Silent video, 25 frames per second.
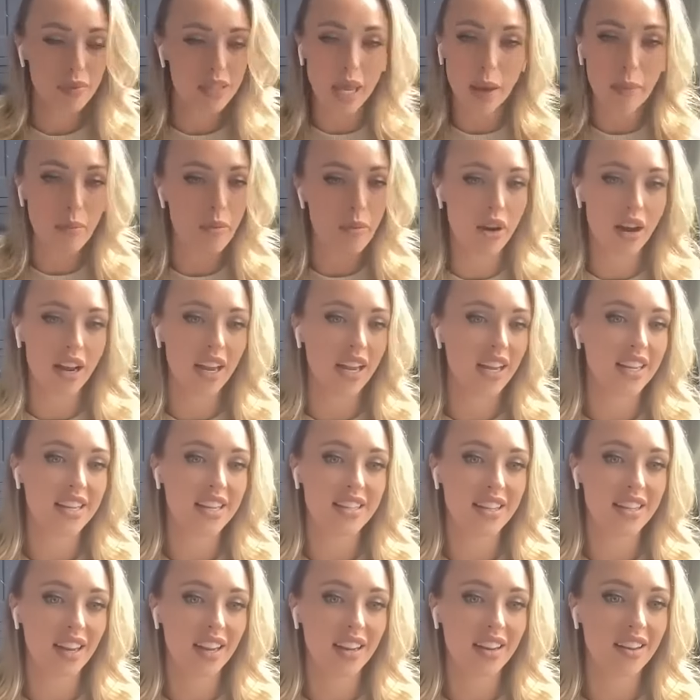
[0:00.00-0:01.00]

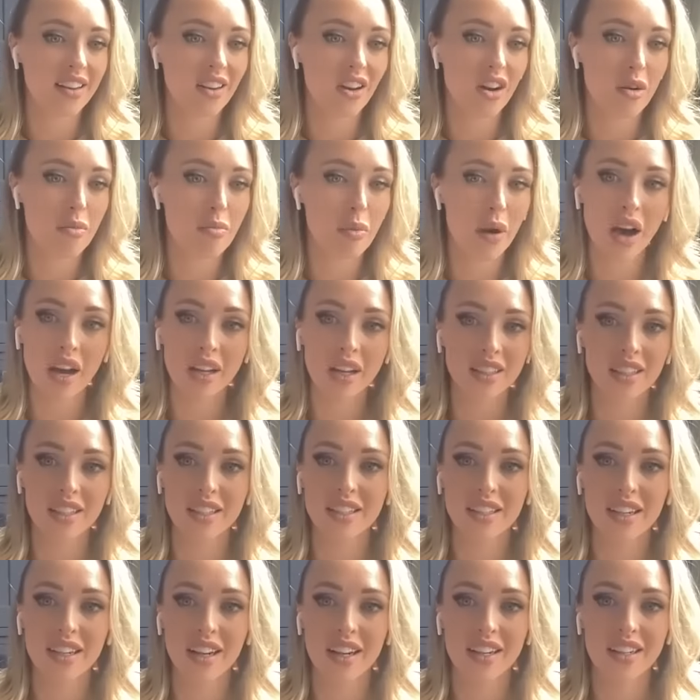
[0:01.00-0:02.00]
separated and not
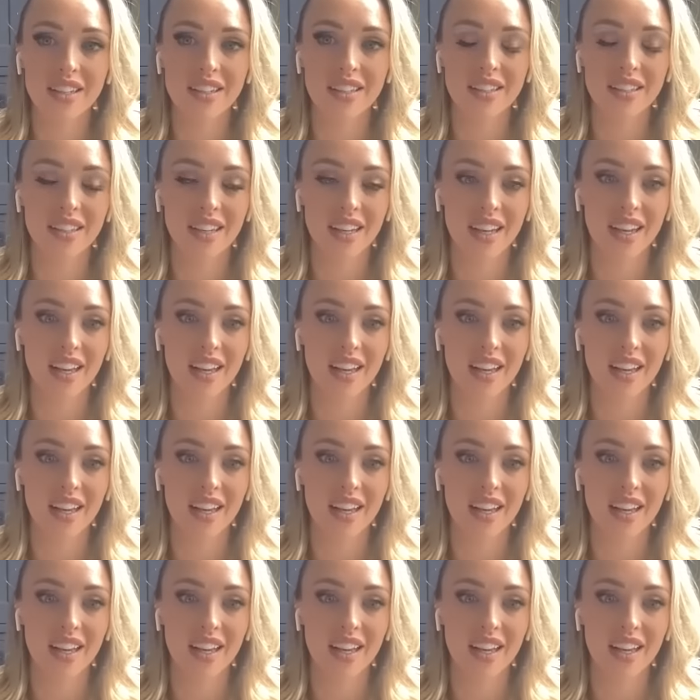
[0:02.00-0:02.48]
parted, and